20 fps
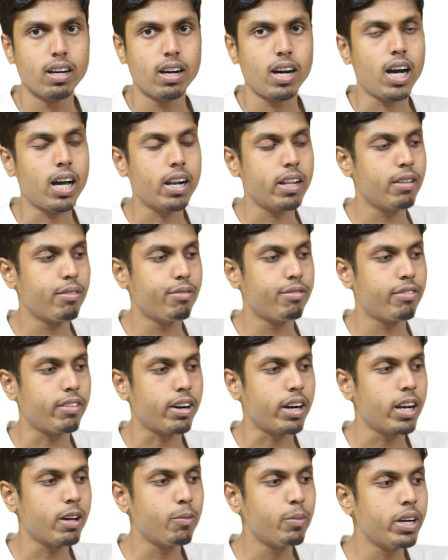are the
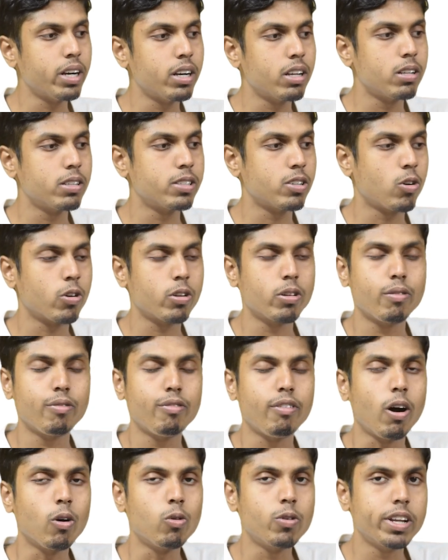fundamentals or the
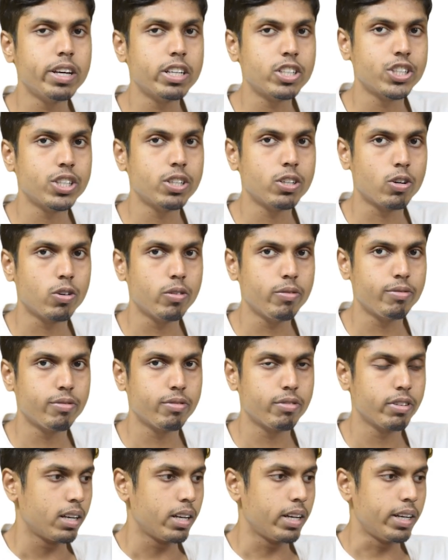foundation
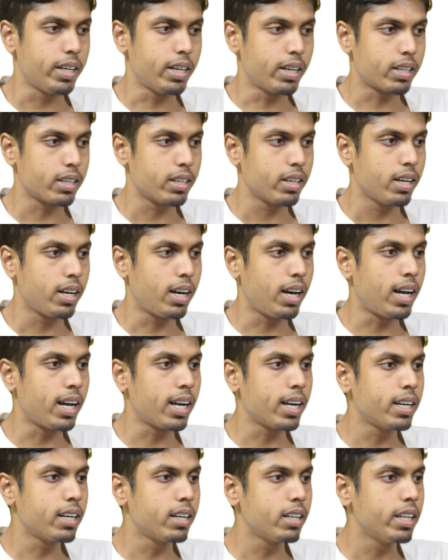of it,
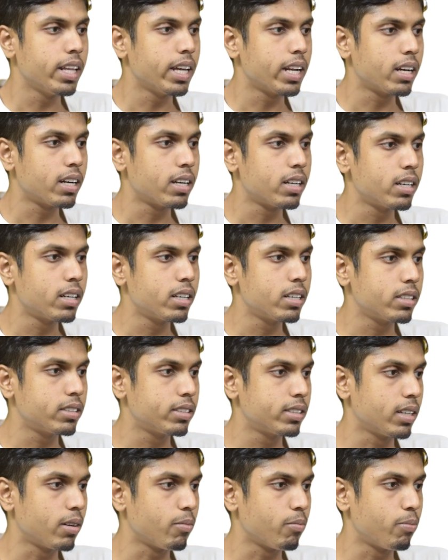and there are
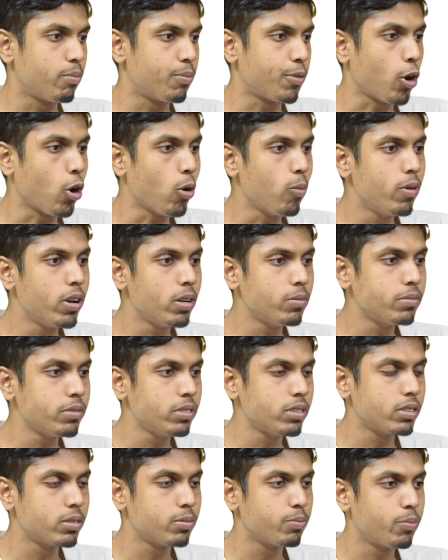some
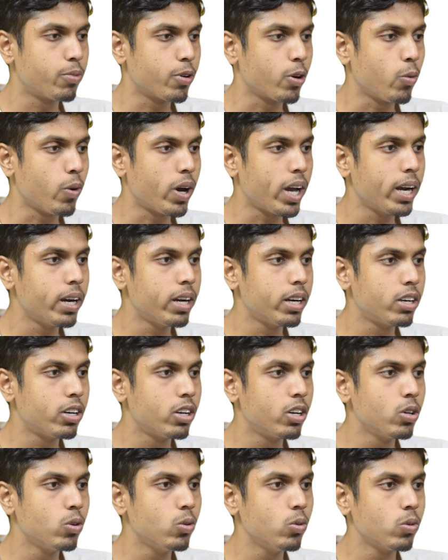problems
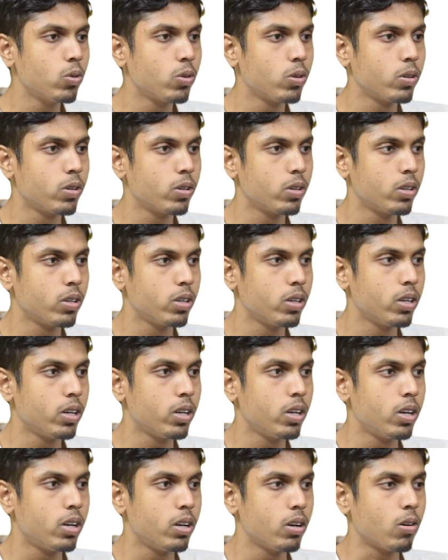provided to
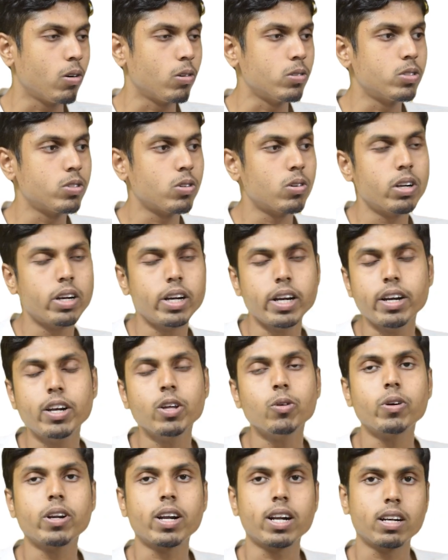consolidate
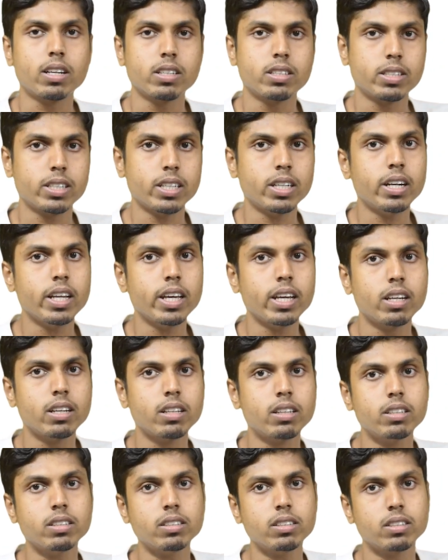your understanding
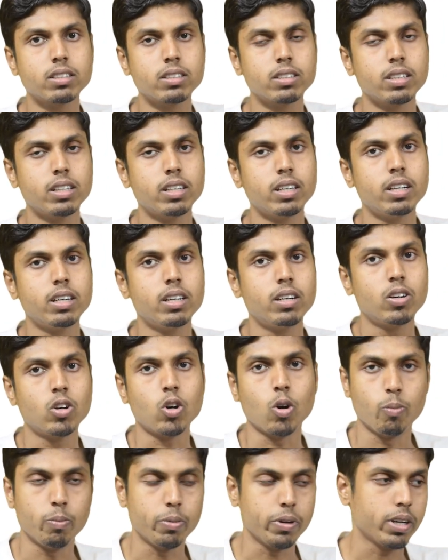in this
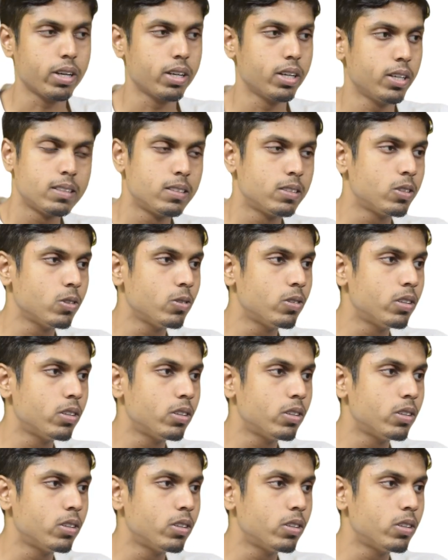topic. So